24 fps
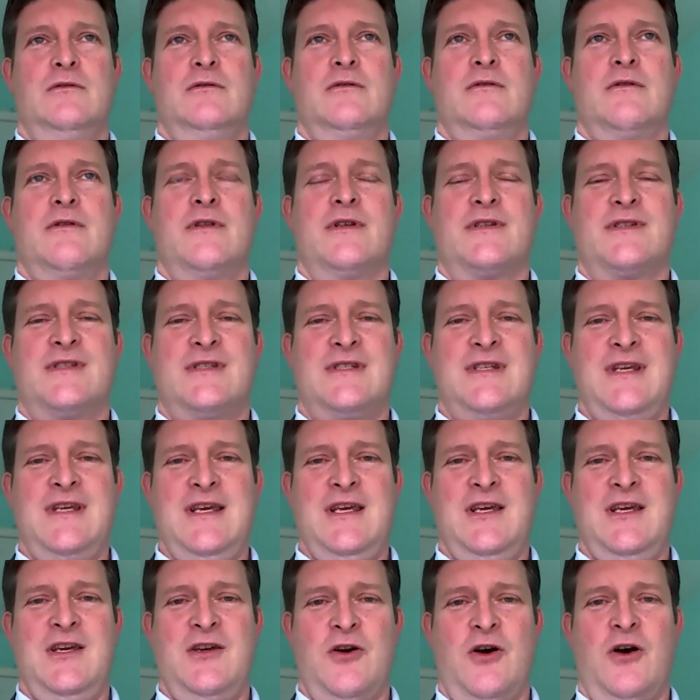the
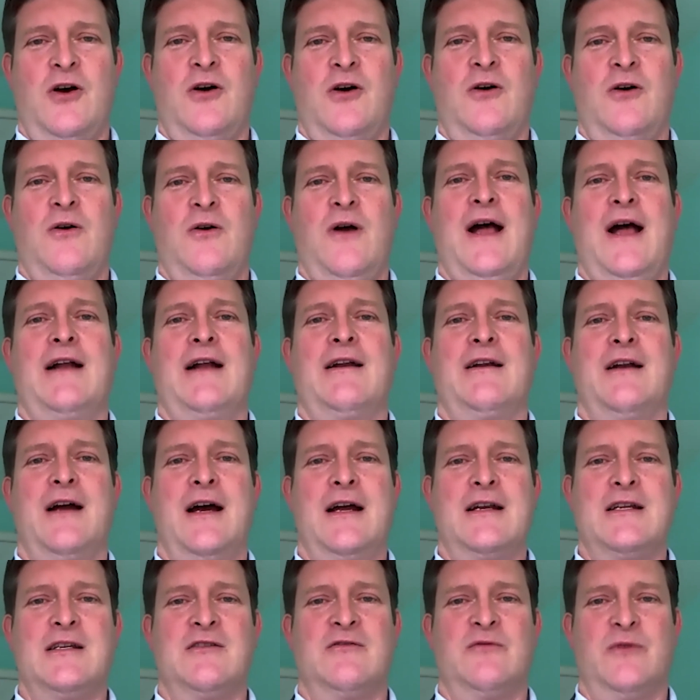CEO had an
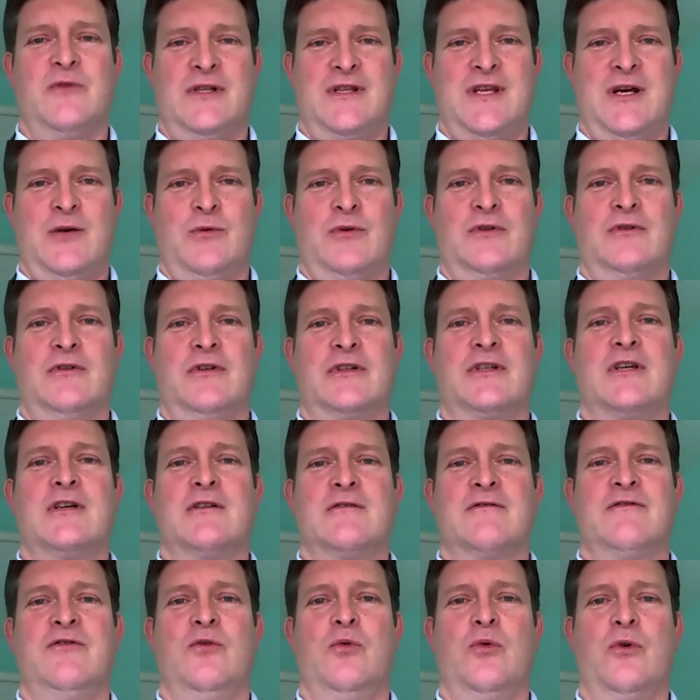idea of what they were looking
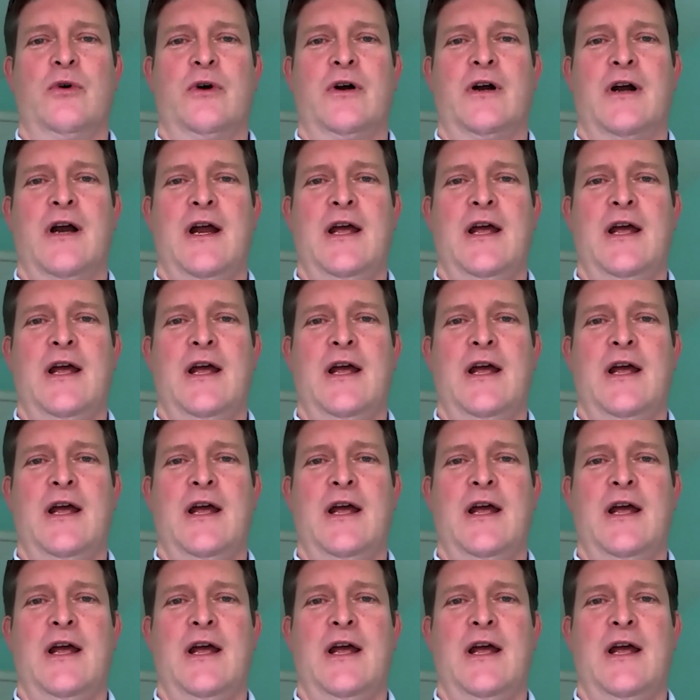for,